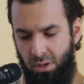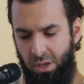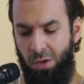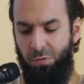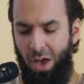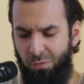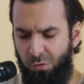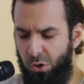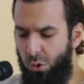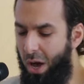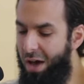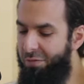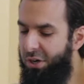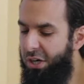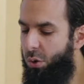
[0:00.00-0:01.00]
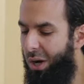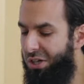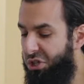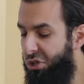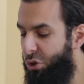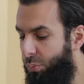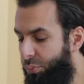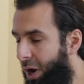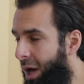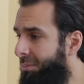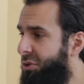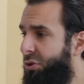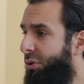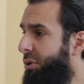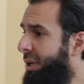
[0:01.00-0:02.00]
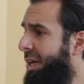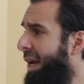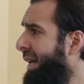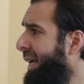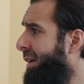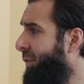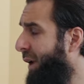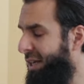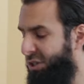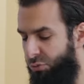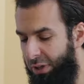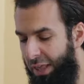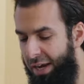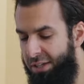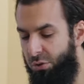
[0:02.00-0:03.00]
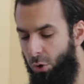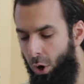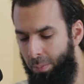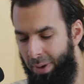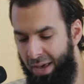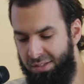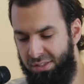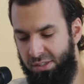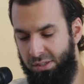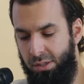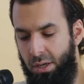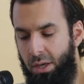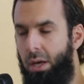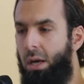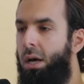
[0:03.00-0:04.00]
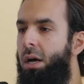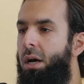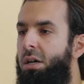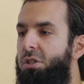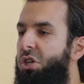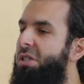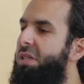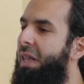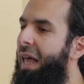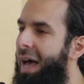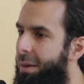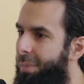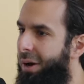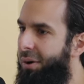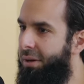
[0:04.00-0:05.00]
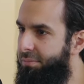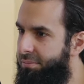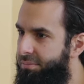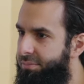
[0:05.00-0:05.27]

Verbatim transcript: if ever you have any questions or problems or you need any advice related to romance, just lie about it.